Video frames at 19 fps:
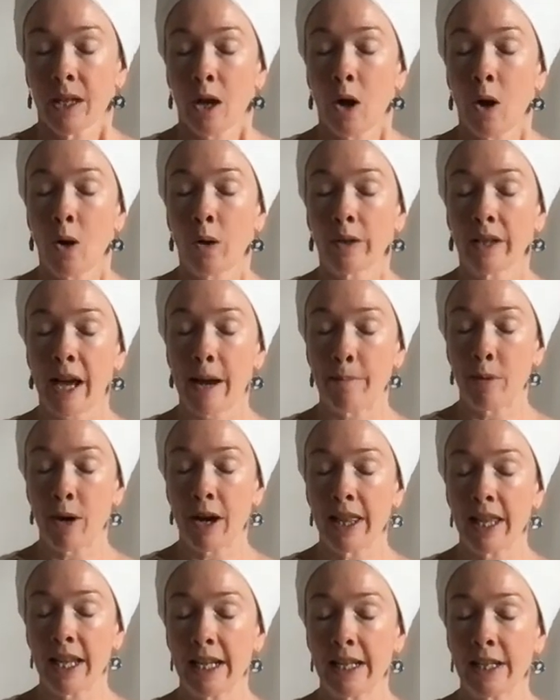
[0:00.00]
Hold that
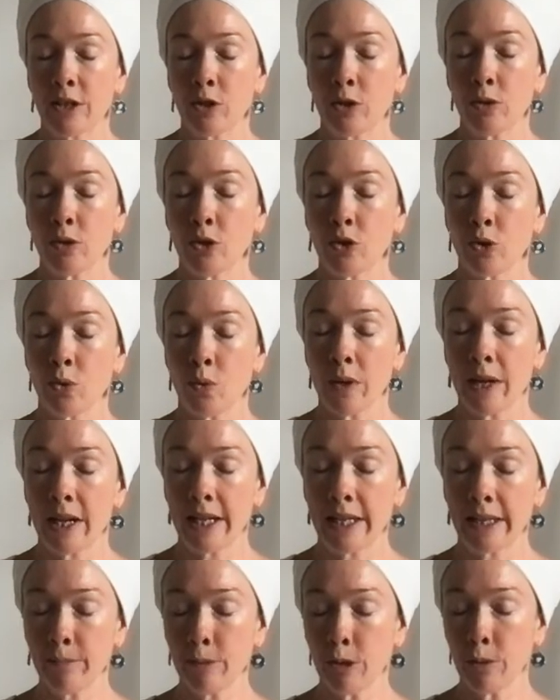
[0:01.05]
breath in as you
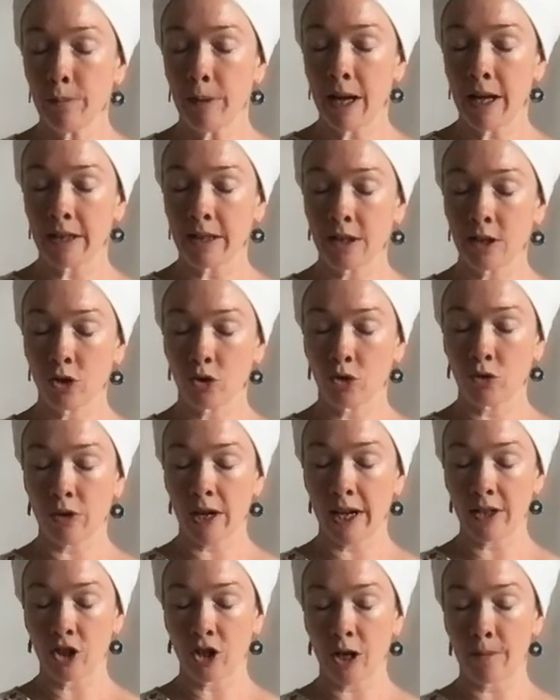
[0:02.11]
squeeze Mulban,
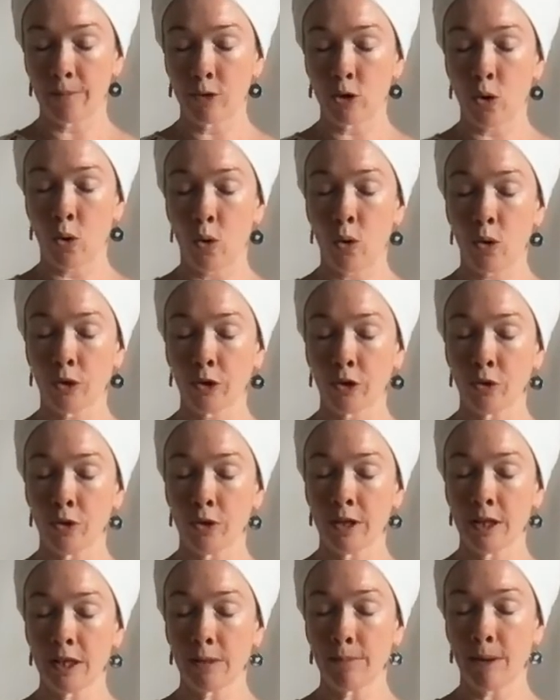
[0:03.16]
stretch up tall
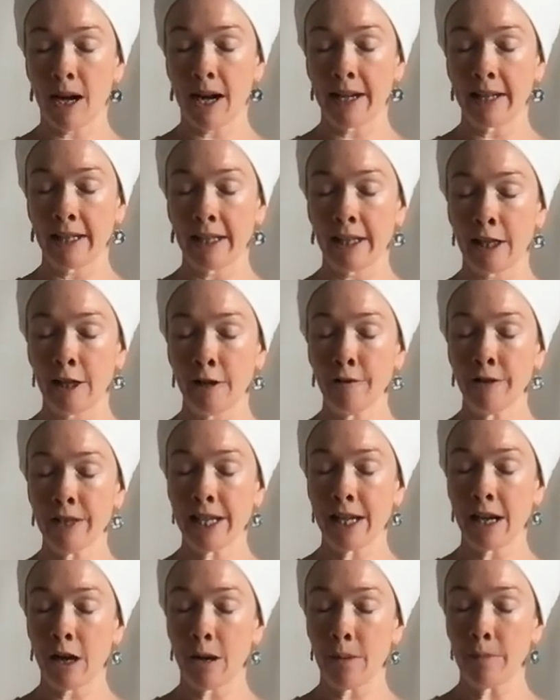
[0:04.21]
through the spine,
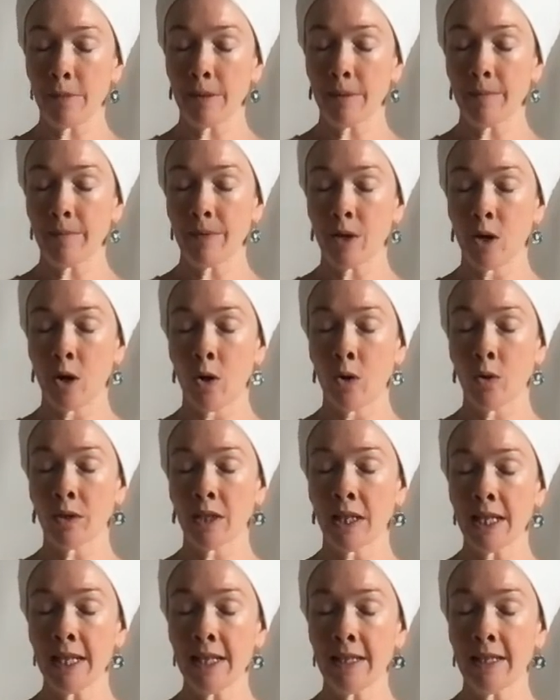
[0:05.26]
lifting up. Hold
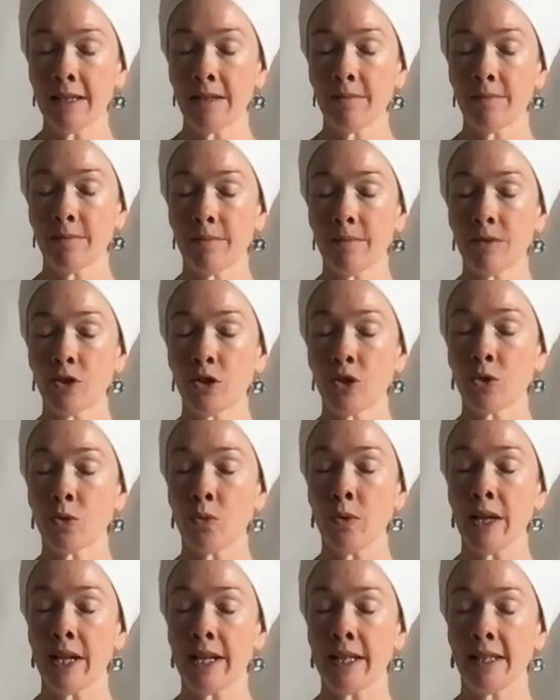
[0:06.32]
it,
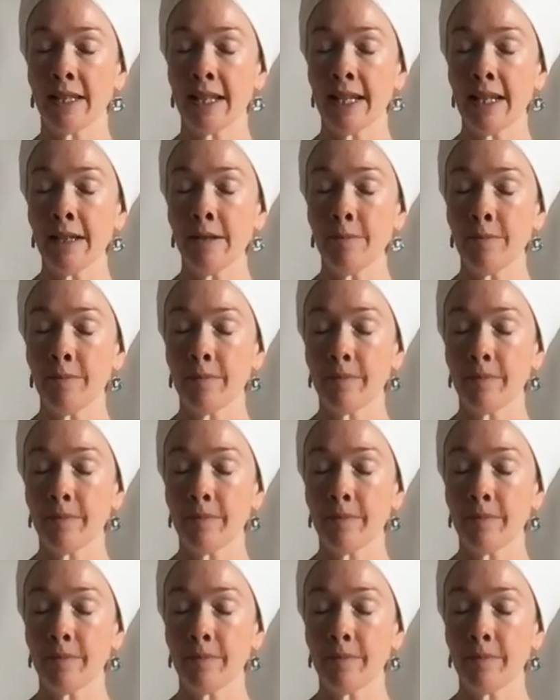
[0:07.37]
squeezing.